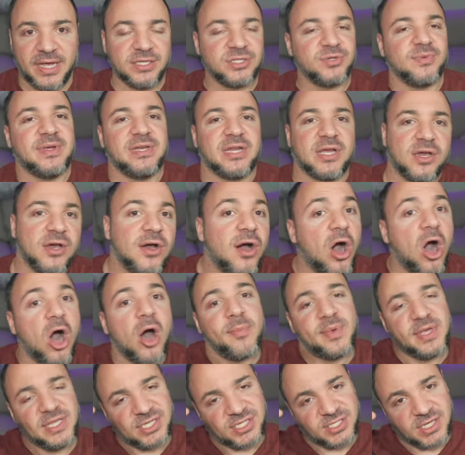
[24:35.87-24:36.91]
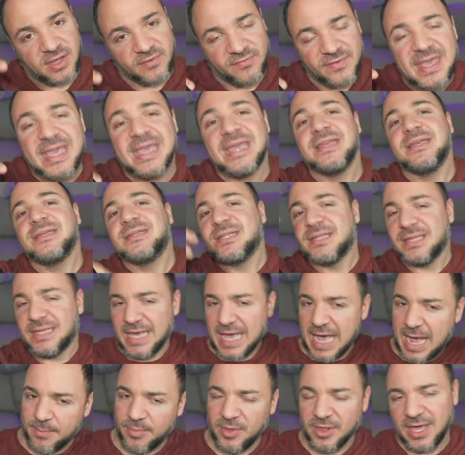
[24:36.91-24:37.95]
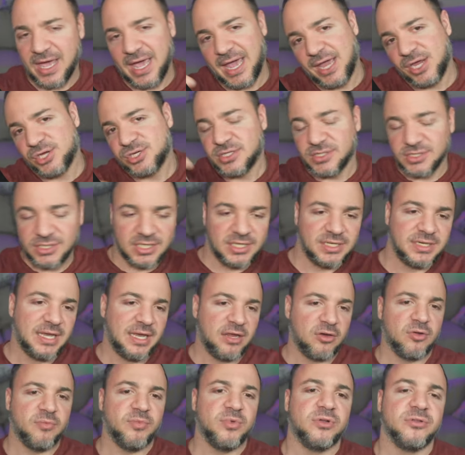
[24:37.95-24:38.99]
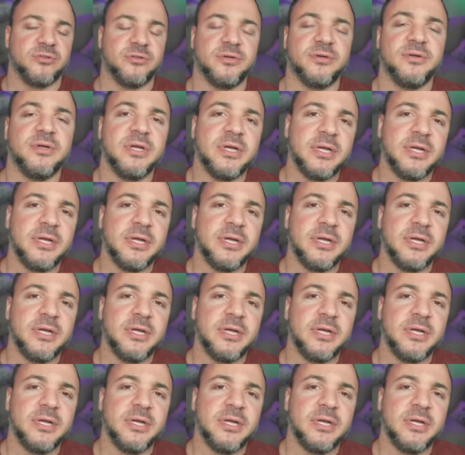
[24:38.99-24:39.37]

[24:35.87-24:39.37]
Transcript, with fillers: So we had to copy stuff into the application's container builder.